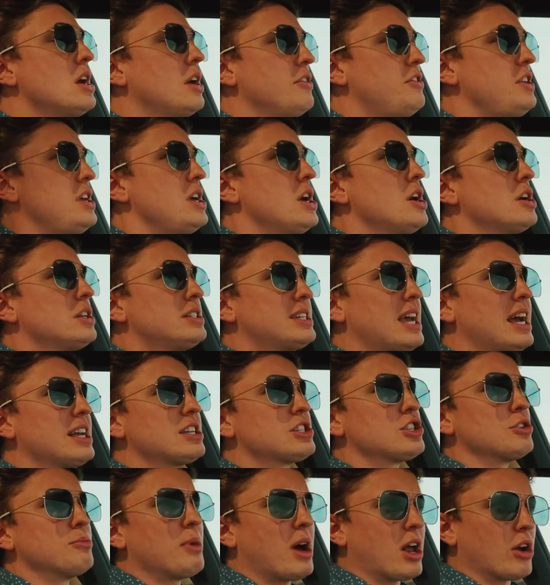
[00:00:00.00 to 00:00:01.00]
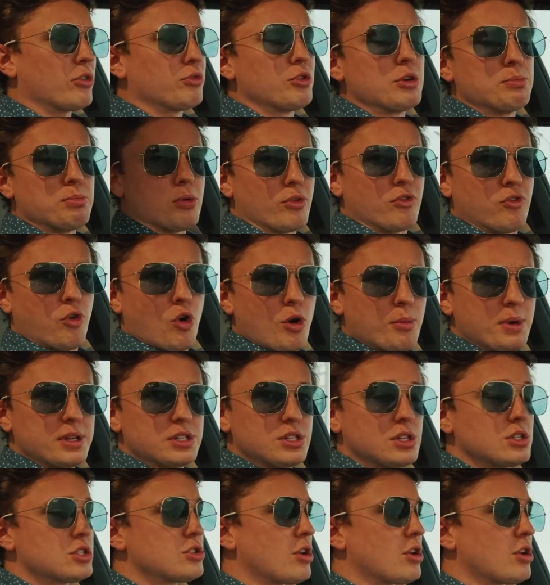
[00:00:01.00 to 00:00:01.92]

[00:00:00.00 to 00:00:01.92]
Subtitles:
The Tesla Model 3 Performance